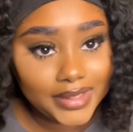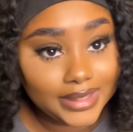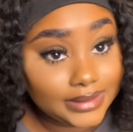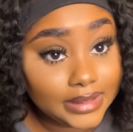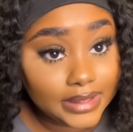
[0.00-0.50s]

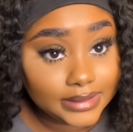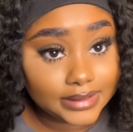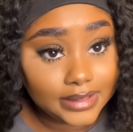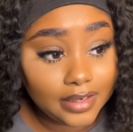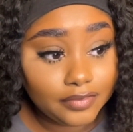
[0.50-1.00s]
That's the good
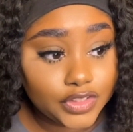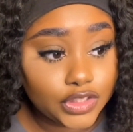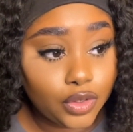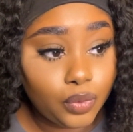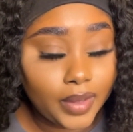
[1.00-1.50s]
stuff.
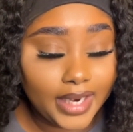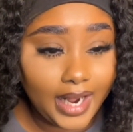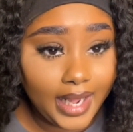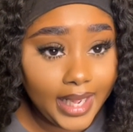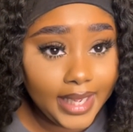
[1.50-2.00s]
So when
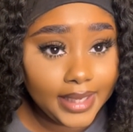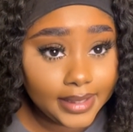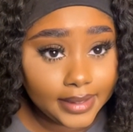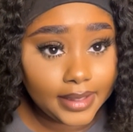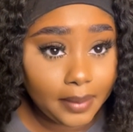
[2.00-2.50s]

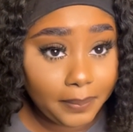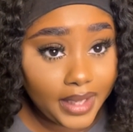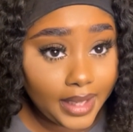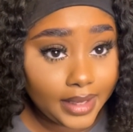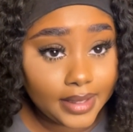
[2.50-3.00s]
I get
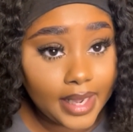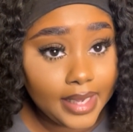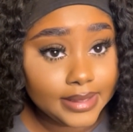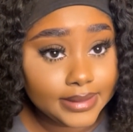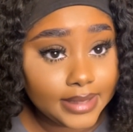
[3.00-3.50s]
paid
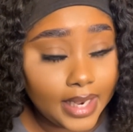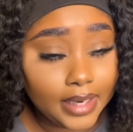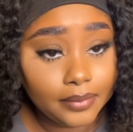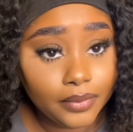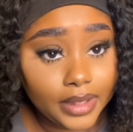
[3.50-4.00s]
next,
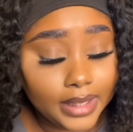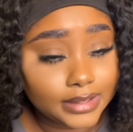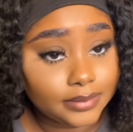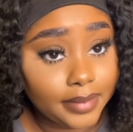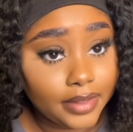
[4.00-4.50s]
I'm going to
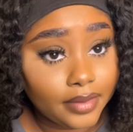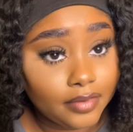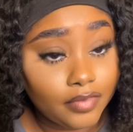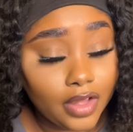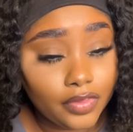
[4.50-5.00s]
ask my
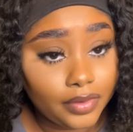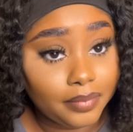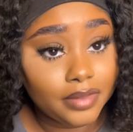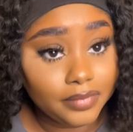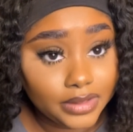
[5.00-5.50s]
grandfather to
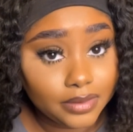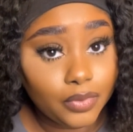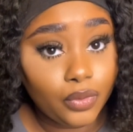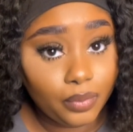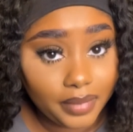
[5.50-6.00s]
make me some
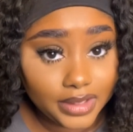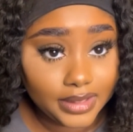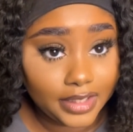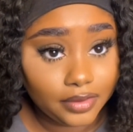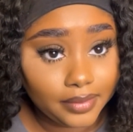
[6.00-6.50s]
homemade
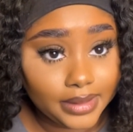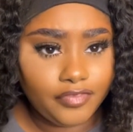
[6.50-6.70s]
daiquiris.